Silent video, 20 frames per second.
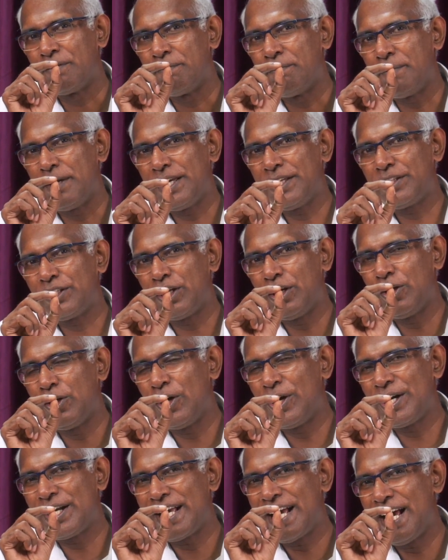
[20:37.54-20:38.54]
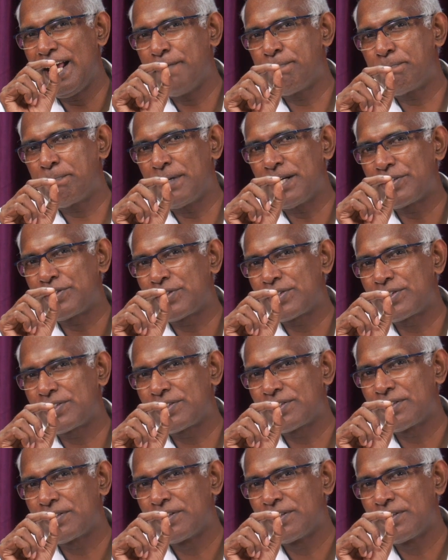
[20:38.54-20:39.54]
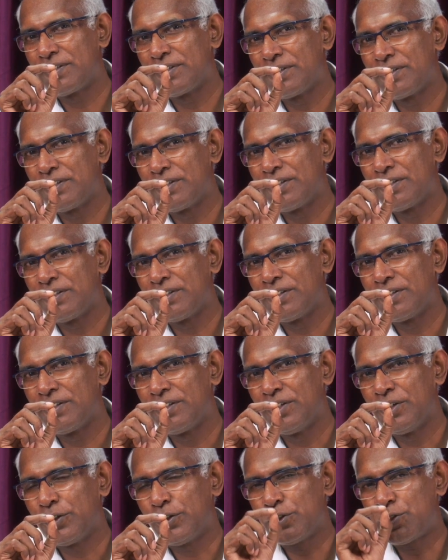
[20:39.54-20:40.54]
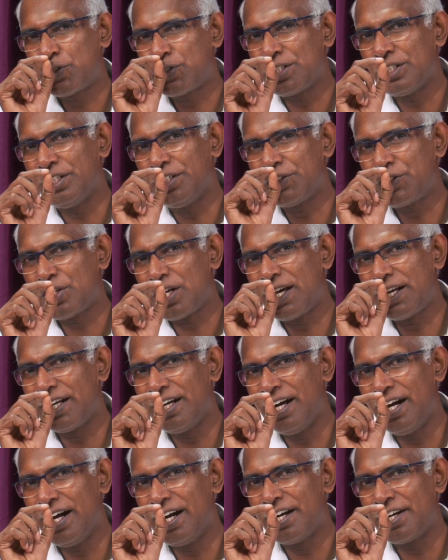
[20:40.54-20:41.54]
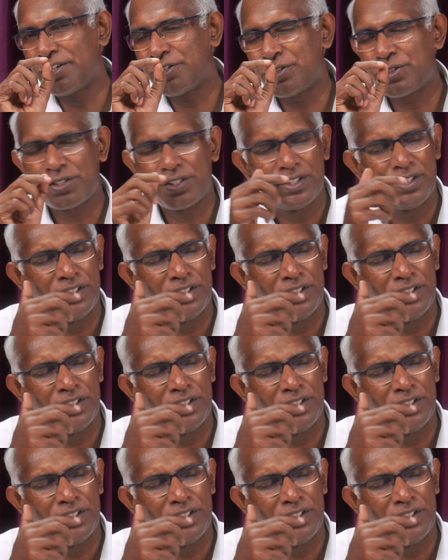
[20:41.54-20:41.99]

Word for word: may the Lord help us to search our hearts.